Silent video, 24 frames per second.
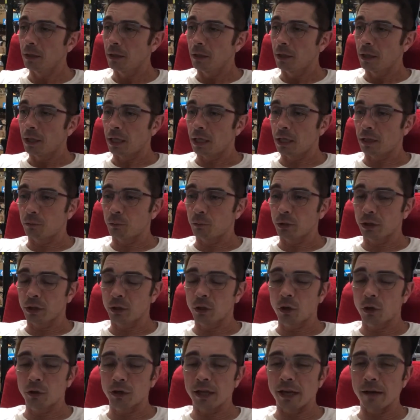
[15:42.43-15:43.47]
And we
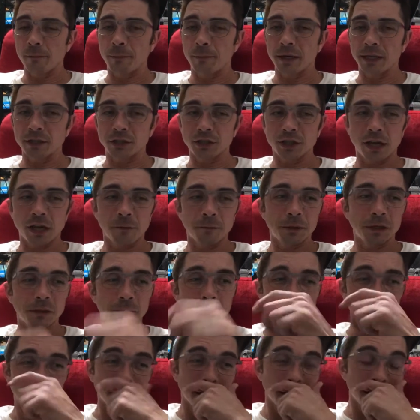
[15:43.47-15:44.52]
go to that pet shop, me and
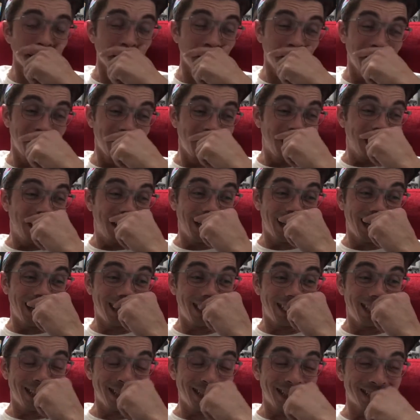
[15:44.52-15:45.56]
my daughter,
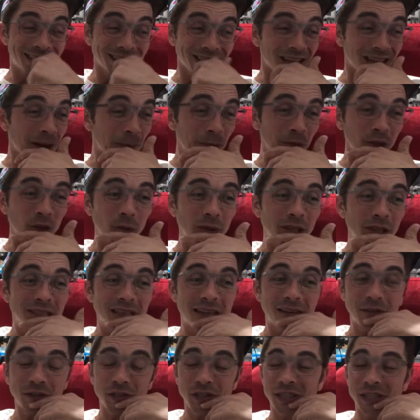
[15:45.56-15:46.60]
and it's a couple of weeks
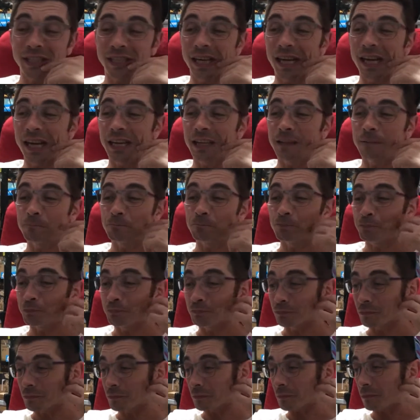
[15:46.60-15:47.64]
after she died.
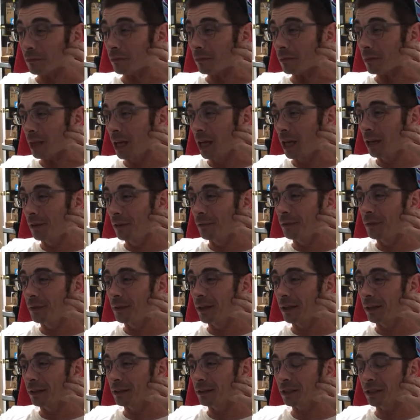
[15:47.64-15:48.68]
And
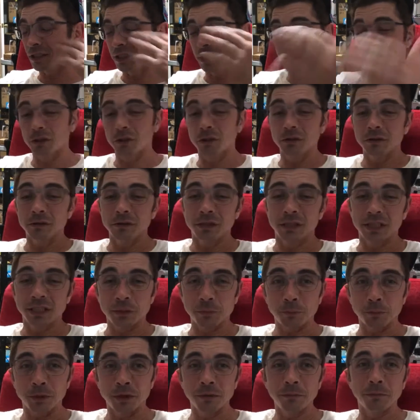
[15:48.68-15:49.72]
there's still this
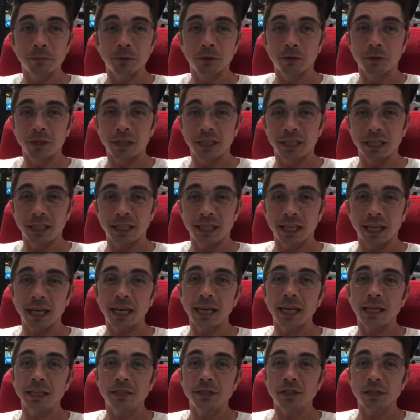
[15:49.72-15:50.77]
pit bull in a
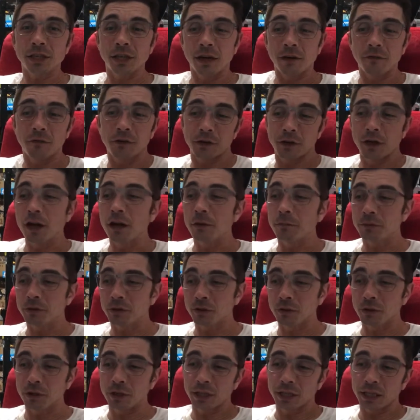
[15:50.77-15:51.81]
cage covered up
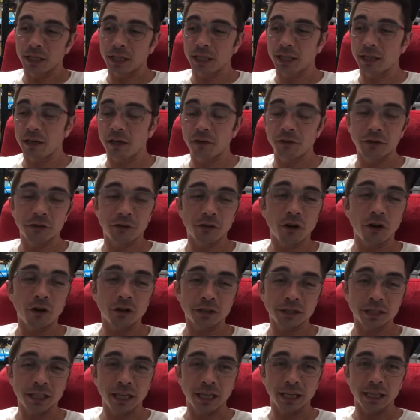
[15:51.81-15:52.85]
so that other
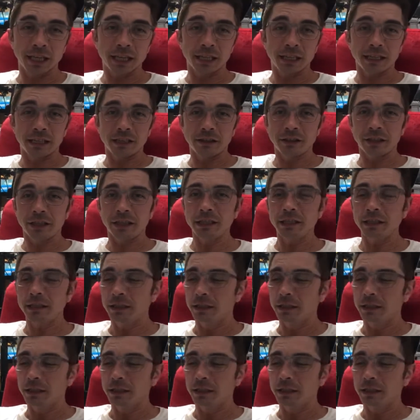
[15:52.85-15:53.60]
dogs can't get near it.